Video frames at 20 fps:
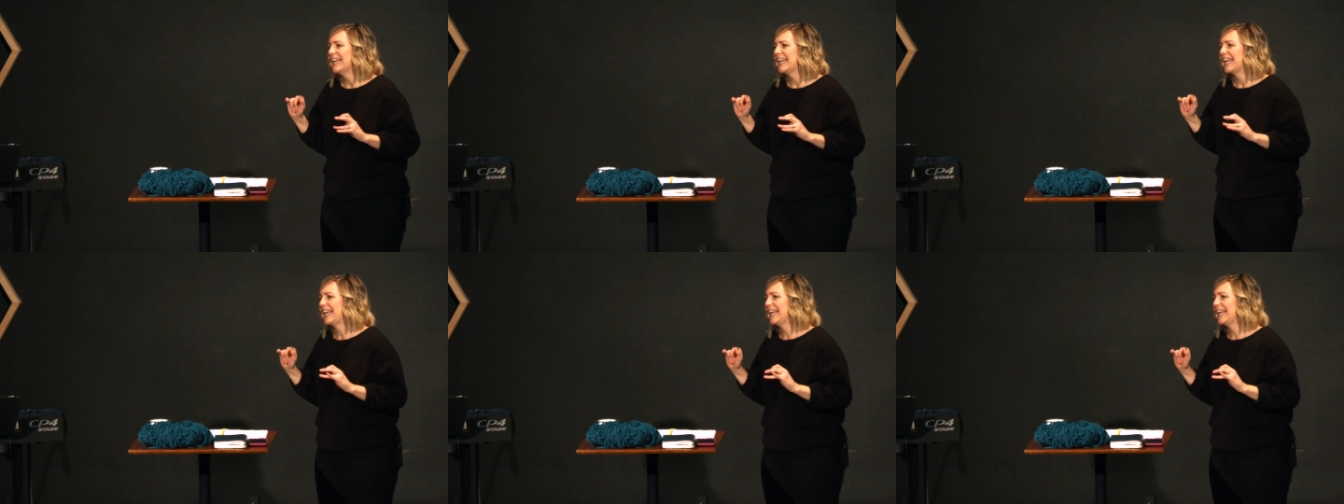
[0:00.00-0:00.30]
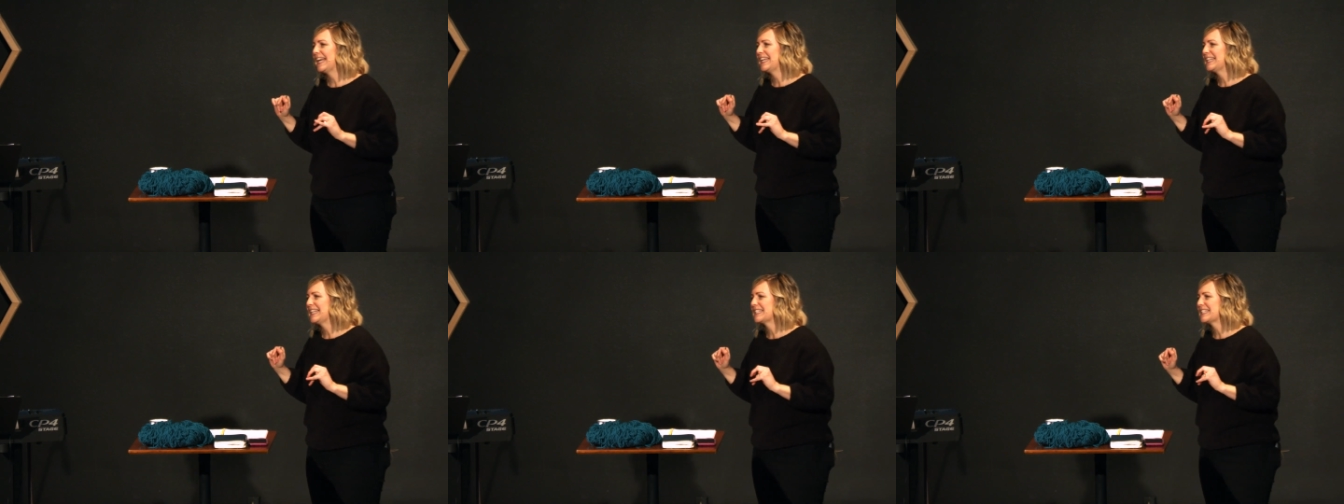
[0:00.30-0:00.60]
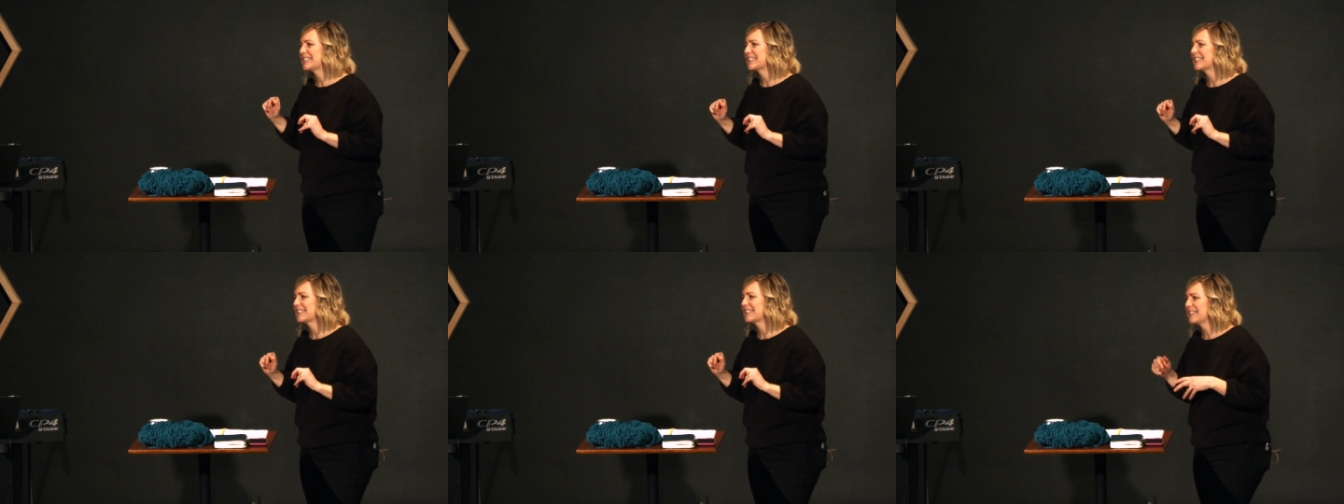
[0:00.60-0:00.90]
And
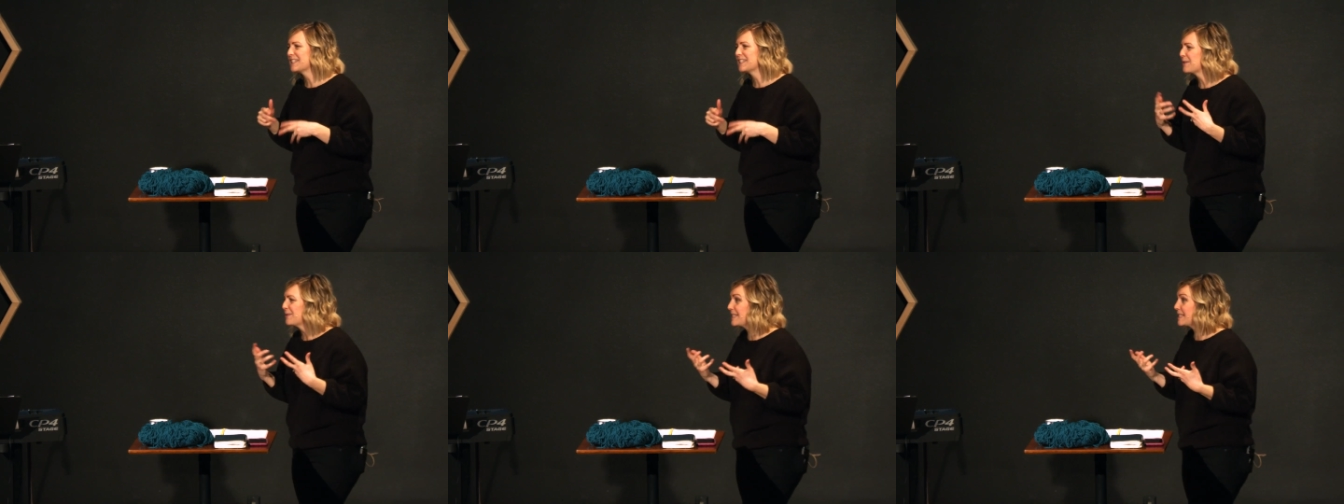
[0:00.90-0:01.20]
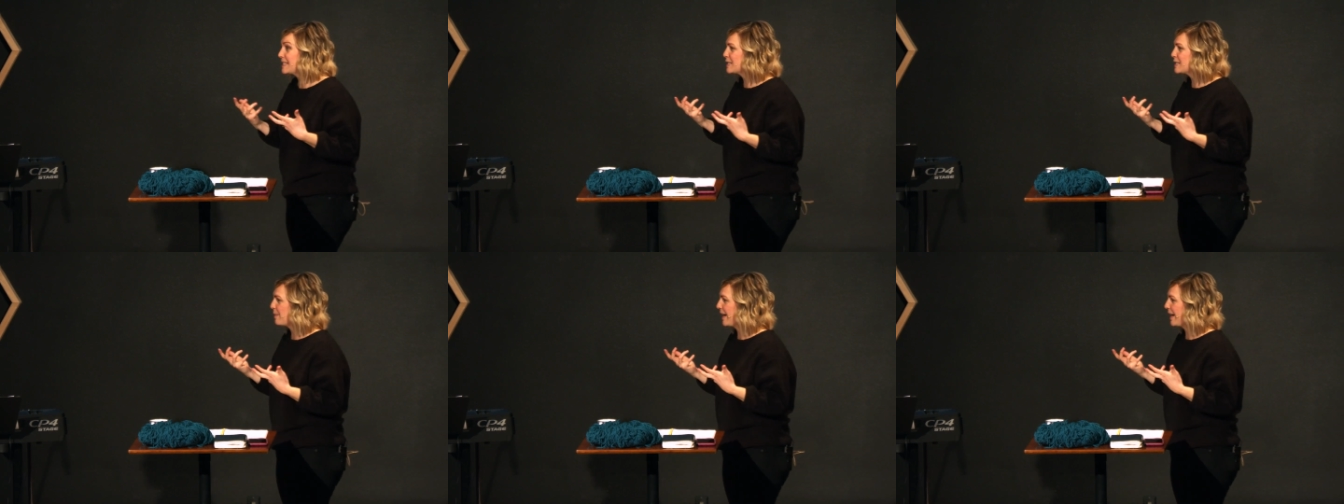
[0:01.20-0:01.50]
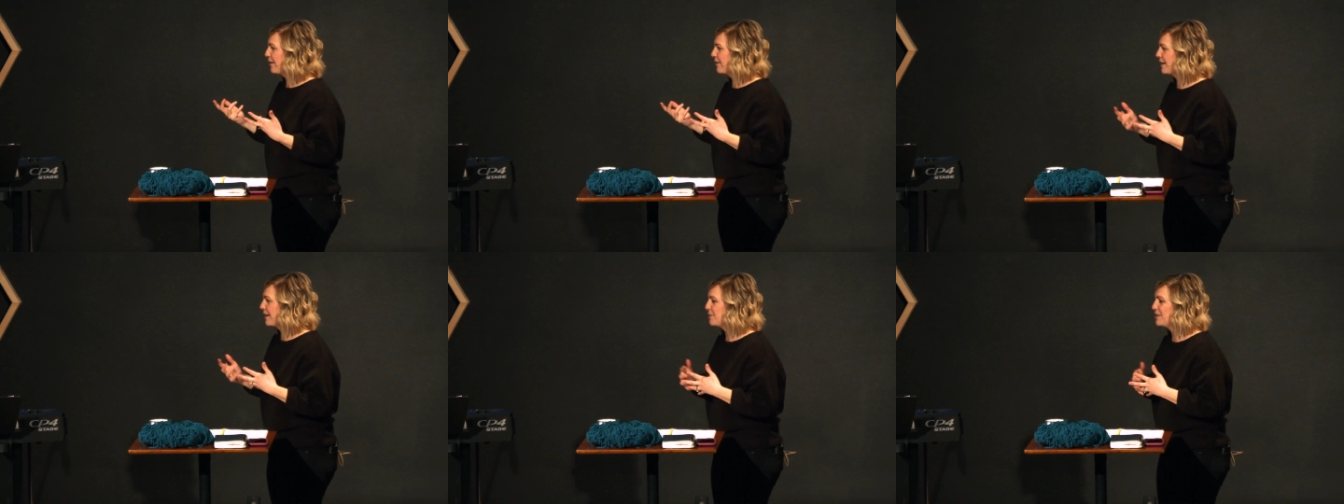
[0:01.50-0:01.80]
that's always
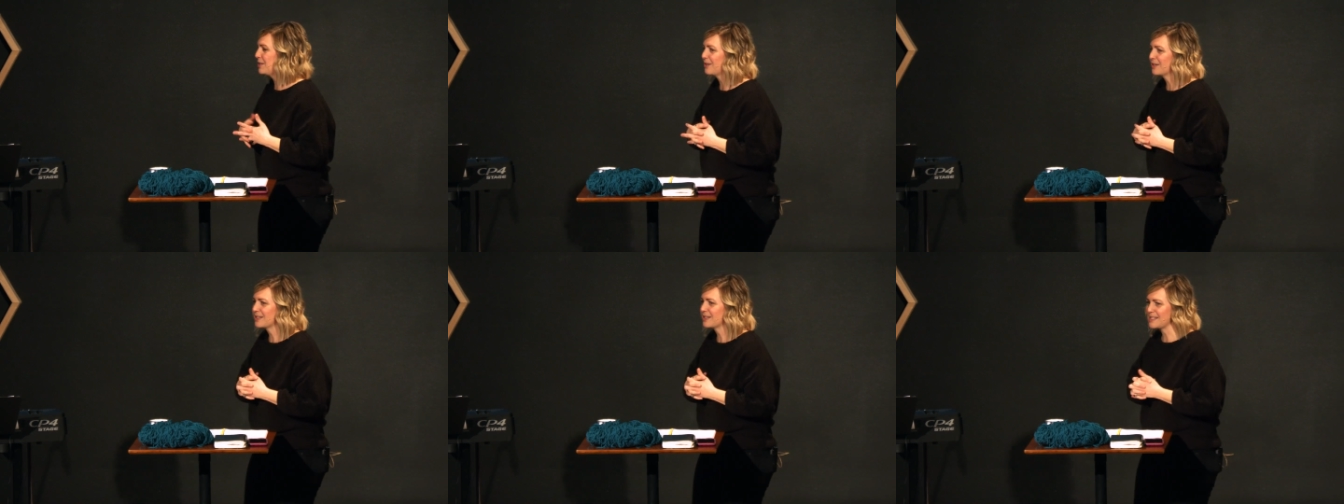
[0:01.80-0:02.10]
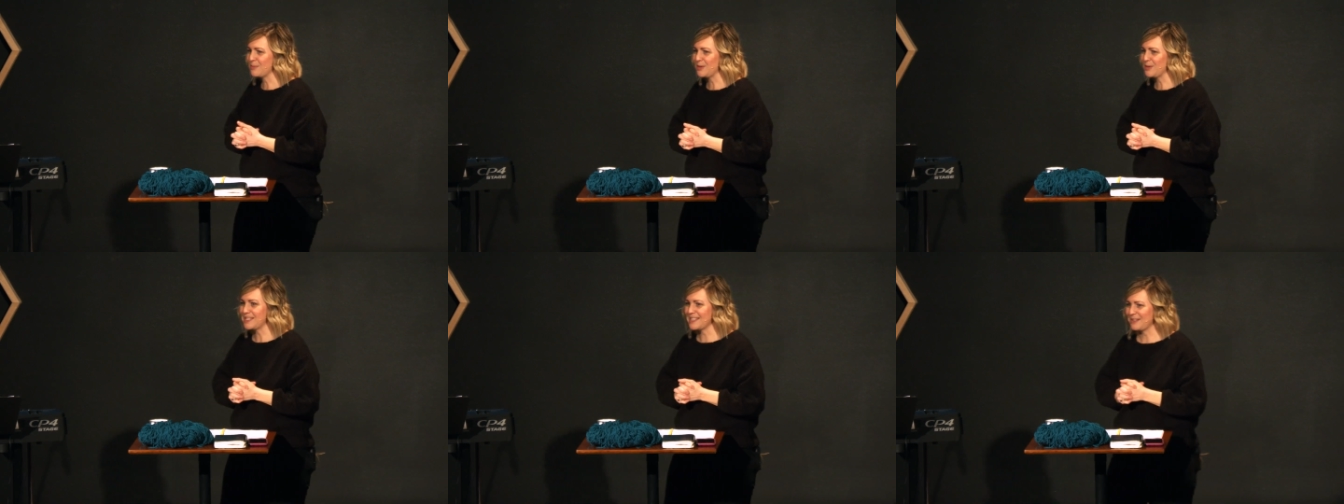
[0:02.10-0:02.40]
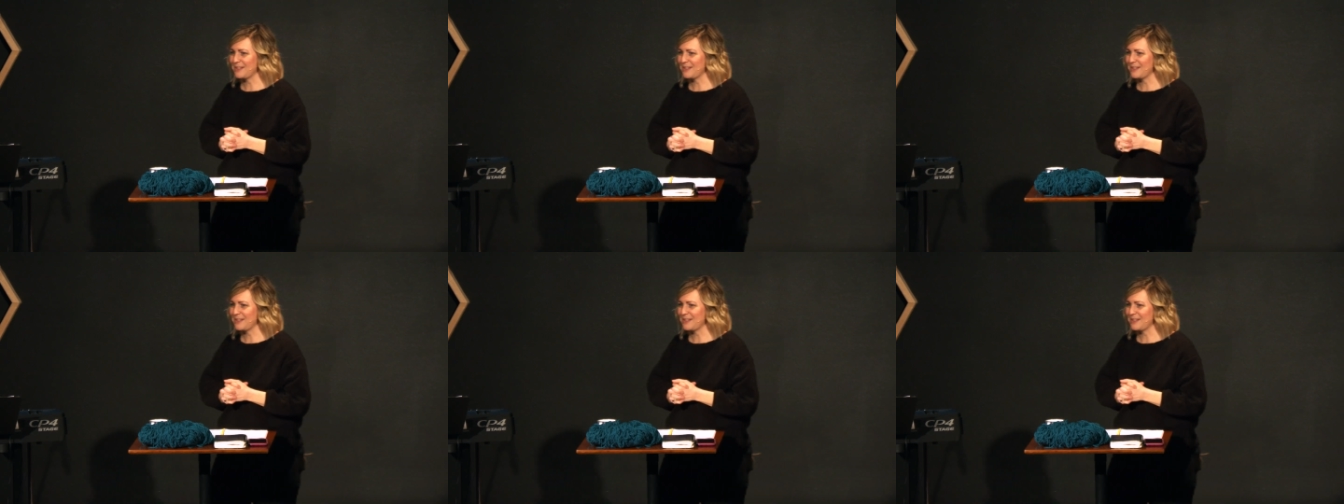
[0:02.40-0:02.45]
inspiring when you go to someone's